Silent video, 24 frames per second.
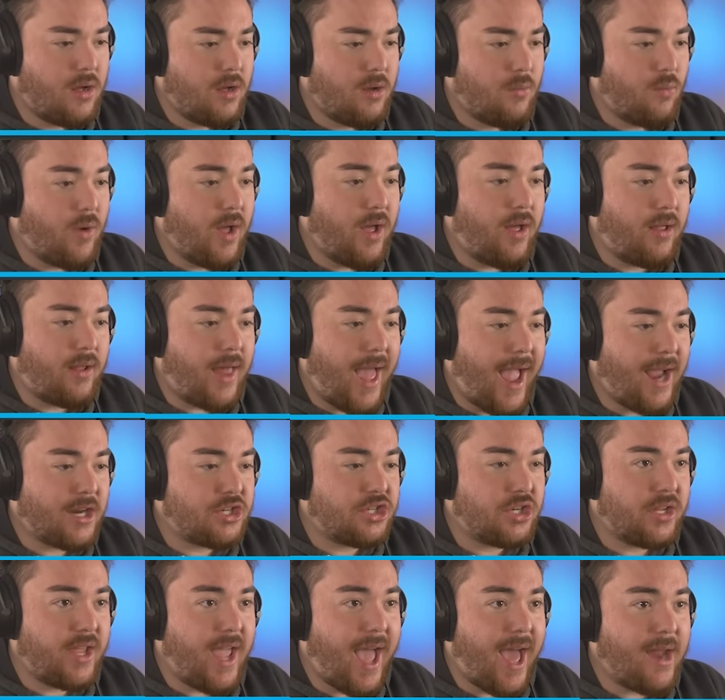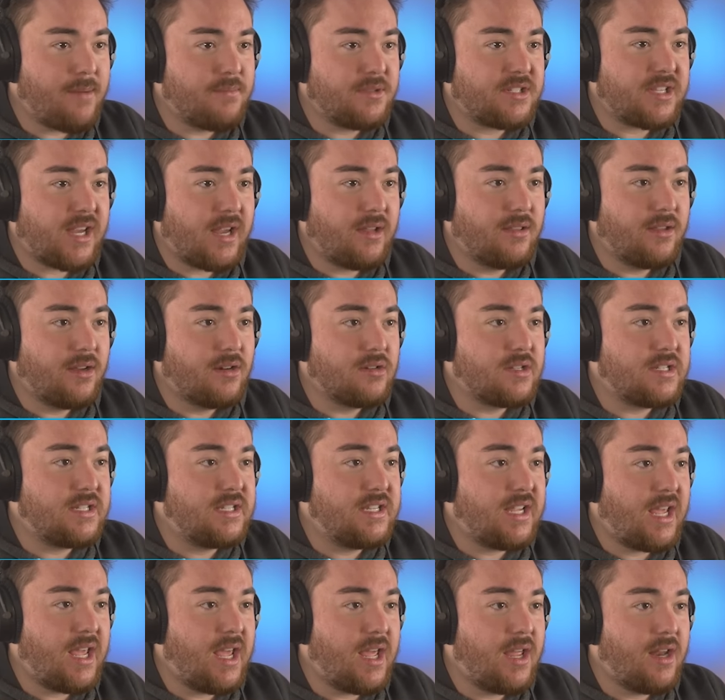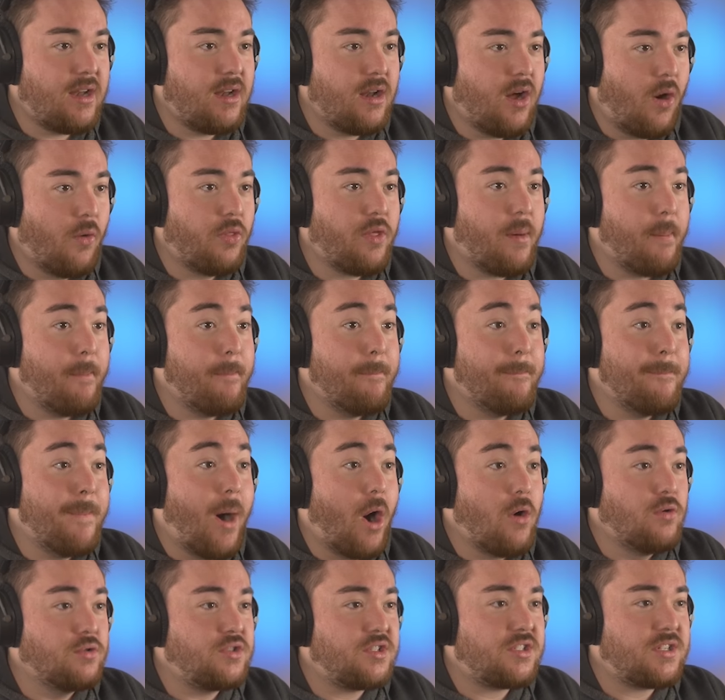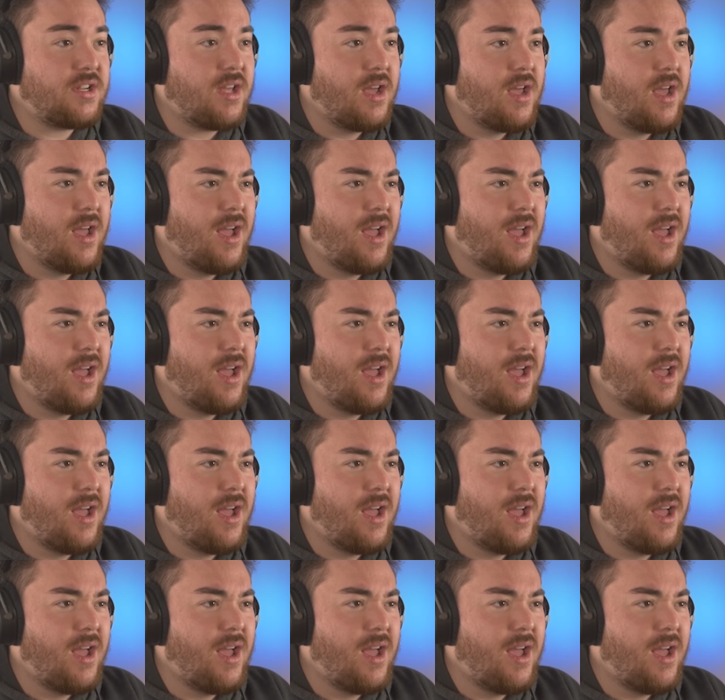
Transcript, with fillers: well, actually, Adam Sandler did on the most